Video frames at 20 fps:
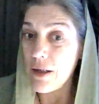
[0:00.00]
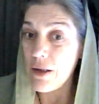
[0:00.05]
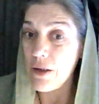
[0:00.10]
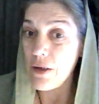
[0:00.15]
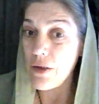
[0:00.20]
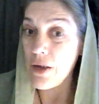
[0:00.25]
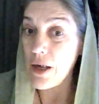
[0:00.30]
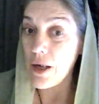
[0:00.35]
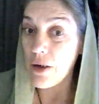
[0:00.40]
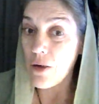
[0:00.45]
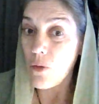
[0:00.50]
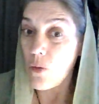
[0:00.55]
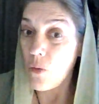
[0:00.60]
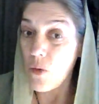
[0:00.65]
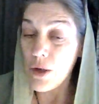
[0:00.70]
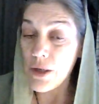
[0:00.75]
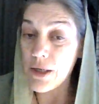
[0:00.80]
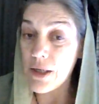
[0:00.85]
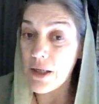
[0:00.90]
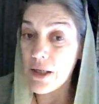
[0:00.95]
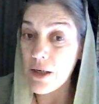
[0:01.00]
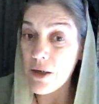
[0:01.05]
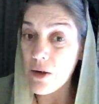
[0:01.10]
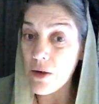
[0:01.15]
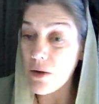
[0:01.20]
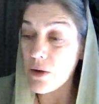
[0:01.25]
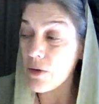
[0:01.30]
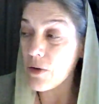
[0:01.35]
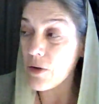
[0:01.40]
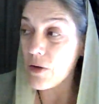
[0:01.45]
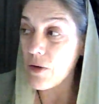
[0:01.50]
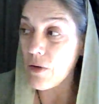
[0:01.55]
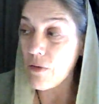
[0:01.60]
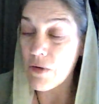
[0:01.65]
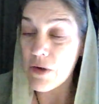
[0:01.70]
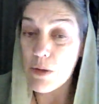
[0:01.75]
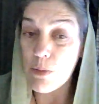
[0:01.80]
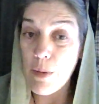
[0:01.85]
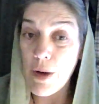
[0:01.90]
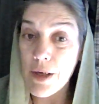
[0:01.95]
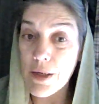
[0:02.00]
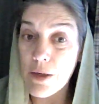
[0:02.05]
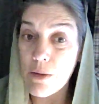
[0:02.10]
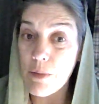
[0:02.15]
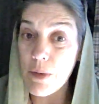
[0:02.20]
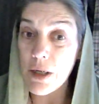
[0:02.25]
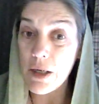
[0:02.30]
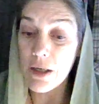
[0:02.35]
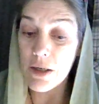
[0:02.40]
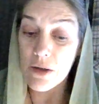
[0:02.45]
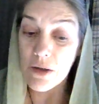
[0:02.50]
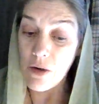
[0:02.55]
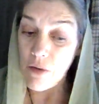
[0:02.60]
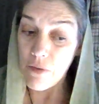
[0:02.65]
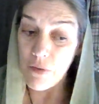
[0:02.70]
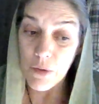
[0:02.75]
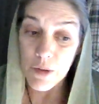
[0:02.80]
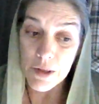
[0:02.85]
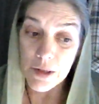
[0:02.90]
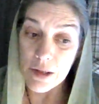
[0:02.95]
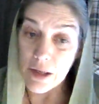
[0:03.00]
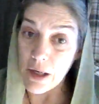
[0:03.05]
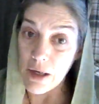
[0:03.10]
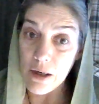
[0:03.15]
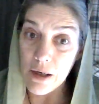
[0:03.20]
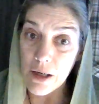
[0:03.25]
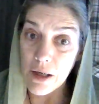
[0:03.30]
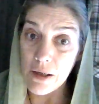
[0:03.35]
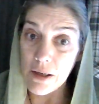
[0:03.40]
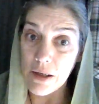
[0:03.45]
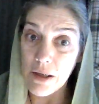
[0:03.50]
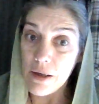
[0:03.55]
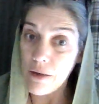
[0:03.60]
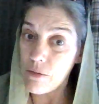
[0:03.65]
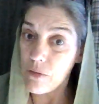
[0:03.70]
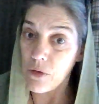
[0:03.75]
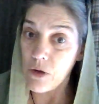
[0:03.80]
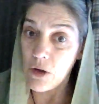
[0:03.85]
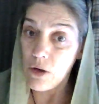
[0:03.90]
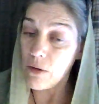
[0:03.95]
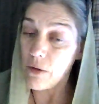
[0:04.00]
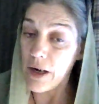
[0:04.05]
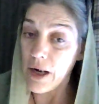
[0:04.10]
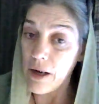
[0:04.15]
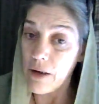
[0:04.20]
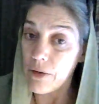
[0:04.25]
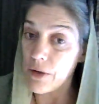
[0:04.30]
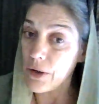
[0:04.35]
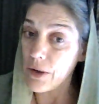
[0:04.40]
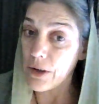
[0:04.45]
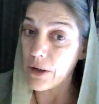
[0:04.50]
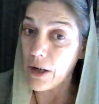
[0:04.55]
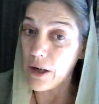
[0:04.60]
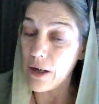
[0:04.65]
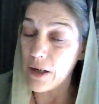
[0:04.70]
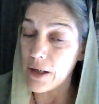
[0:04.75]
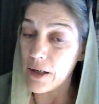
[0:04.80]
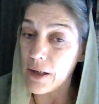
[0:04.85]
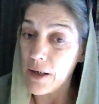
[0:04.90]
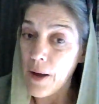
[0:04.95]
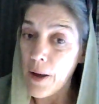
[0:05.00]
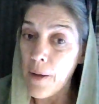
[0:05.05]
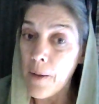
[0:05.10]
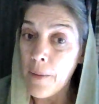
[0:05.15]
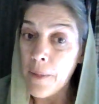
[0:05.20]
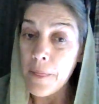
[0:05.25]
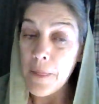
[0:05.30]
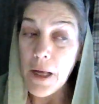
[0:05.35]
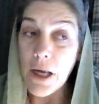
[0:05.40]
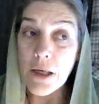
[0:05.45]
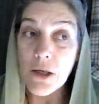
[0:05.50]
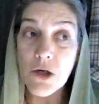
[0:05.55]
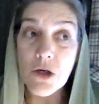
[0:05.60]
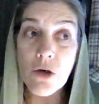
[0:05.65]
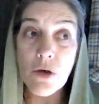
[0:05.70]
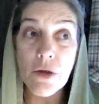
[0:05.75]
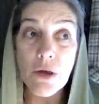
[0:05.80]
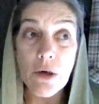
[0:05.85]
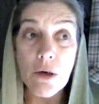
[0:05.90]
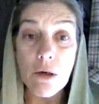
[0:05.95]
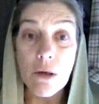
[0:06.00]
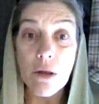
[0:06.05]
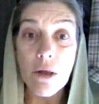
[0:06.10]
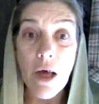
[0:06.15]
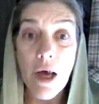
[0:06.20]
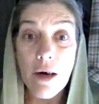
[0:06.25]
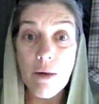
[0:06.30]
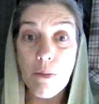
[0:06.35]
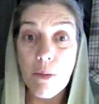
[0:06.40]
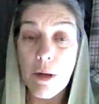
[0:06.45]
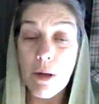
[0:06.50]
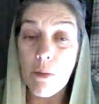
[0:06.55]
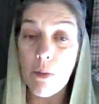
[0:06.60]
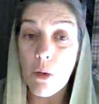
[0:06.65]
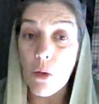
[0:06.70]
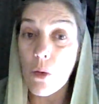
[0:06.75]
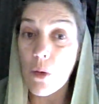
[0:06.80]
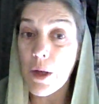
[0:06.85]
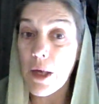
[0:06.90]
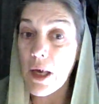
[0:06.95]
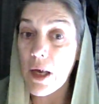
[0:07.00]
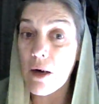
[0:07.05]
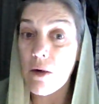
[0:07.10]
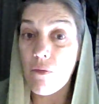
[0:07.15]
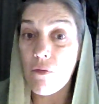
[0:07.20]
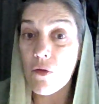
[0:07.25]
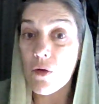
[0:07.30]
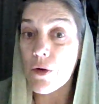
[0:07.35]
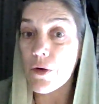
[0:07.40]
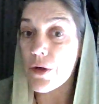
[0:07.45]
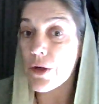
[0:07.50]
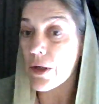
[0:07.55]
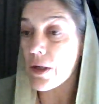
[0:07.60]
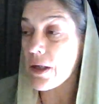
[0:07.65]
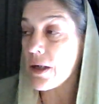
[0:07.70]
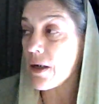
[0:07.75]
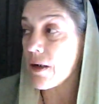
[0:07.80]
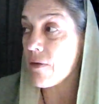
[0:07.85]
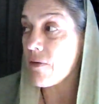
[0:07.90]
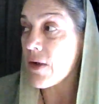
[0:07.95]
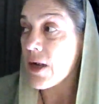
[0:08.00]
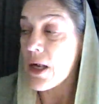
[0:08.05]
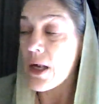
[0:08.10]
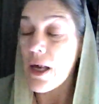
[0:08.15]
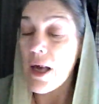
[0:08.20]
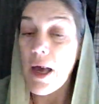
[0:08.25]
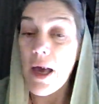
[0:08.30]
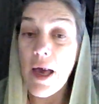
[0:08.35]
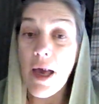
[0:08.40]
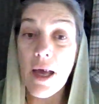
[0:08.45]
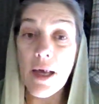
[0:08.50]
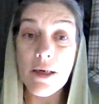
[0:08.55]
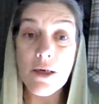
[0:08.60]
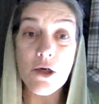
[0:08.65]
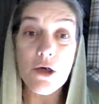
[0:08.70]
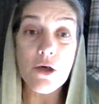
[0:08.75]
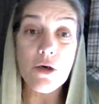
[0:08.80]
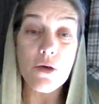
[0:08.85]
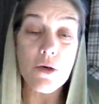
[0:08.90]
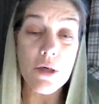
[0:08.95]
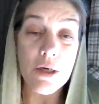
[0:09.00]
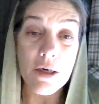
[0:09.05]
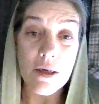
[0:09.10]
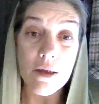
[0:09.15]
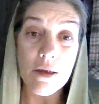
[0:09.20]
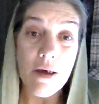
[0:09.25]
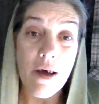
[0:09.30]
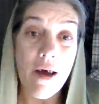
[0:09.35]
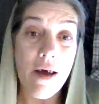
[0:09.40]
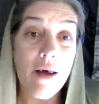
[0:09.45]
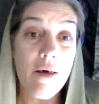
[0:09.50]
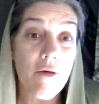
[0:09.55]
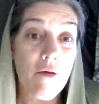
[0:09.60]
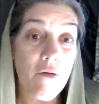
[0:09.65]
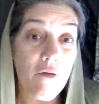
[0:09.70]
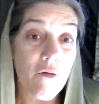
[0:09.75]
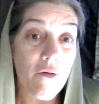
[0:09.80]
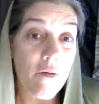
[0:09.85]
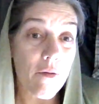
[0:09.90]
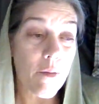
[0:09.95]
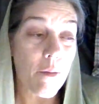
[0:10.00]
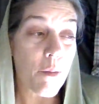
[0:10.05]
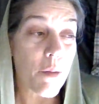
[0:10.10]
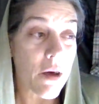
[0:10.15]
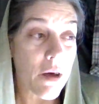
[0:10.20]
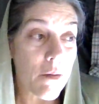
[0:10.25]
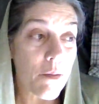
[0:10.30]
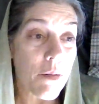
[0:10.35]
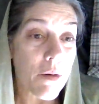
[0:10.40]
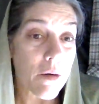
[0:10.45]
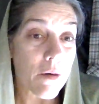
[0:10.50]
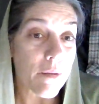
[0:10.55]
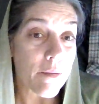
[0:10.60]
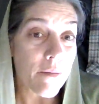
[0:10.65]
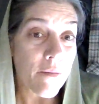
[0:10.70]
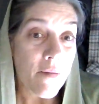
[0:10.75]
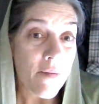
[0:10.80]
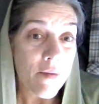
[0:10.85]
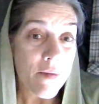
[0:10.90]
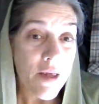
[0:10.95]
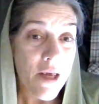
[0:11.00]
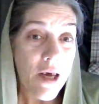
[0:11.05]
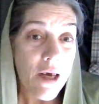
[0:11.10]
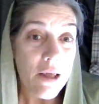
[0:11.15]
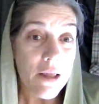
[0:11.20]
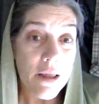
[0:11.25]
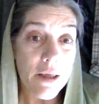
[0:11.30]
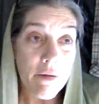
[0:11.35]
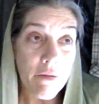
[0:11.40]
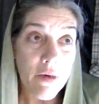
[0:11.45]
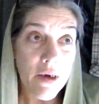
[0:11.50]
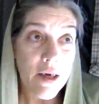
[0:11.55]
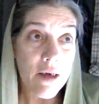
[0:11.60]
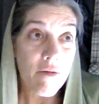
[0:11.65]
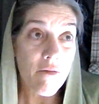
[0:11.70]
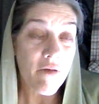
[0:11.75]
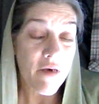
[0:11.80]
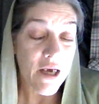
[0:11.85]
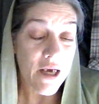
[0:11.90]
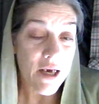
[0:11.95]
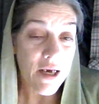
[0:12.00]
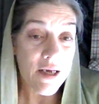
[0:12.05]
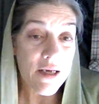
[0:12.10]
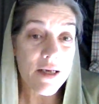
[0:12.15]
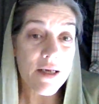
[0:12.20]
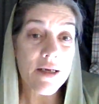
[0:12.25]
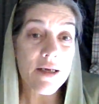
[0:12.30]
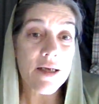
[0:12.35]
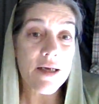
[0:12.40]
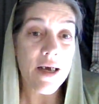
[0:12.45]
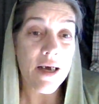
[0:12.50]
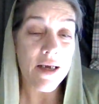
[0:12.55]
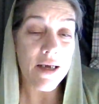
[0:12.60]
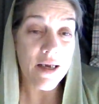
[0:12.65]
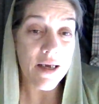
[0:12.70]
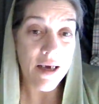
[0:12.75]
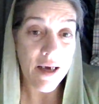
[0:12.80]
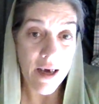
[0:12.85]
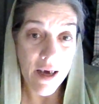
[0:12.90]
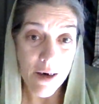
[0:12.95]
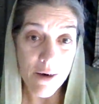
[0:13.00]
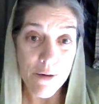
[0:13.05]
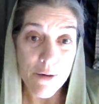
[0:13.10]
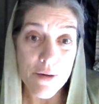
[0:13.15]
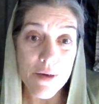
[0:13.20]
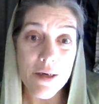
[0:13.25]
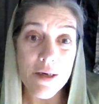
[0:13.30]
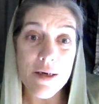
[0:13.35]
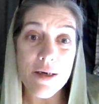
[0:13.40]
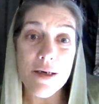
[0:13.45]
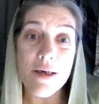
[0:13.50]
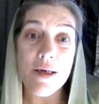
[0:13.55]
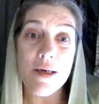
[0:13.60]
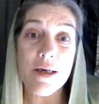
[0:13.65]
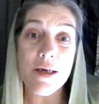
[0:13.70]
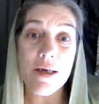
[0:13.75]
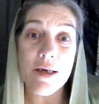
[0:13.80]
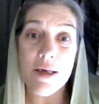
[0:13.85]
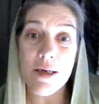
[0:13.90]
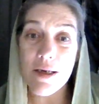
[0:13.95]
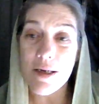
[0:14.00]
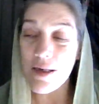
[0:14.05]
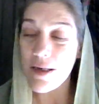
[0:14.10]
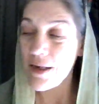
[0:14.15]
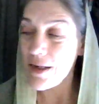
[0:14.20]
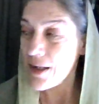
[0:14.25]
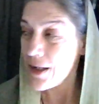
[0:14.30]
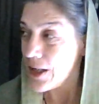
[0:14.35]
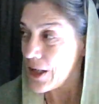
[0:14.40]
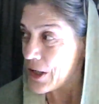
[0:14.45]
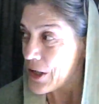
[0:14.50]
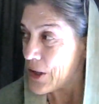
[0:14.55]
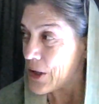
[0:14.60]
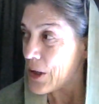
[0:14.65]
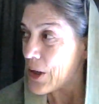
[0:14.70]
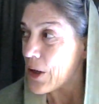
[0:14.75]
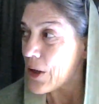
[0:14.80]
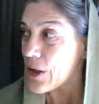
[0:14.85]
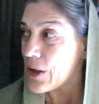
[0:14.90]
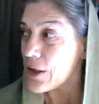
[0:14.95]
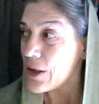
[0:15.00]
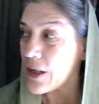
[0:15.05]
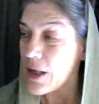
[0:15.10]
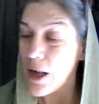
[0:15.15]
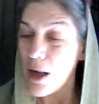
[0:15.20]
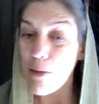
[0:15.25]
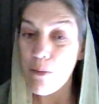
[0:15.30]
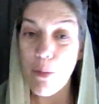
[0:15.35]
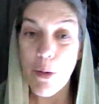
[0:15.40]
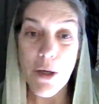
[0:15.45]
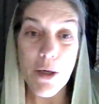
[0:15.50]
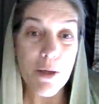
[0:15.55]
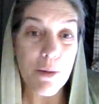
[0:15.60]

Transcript: Like, once their responsibility is over with, you're out, you're gone. And so there are a lot of people who can't afford to live, and you see a lot of people living in vans and tiny houses and on park